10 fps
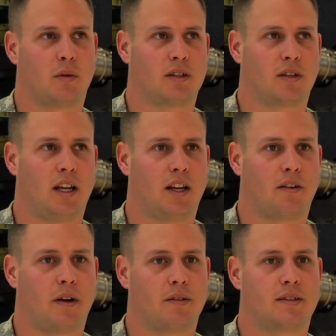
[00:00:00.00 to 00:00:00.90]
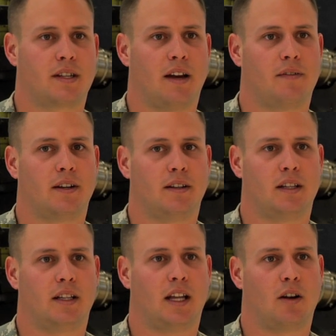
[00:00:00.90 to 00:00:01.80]
ones get here around 7, and
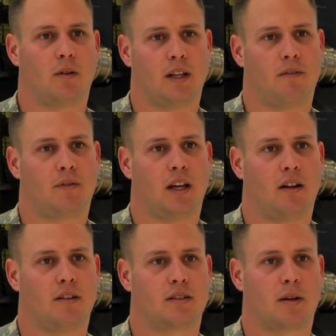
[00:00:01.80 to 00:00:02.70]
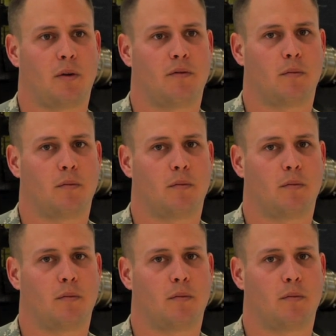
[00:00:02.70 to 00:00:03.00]
then they don't leave till, some of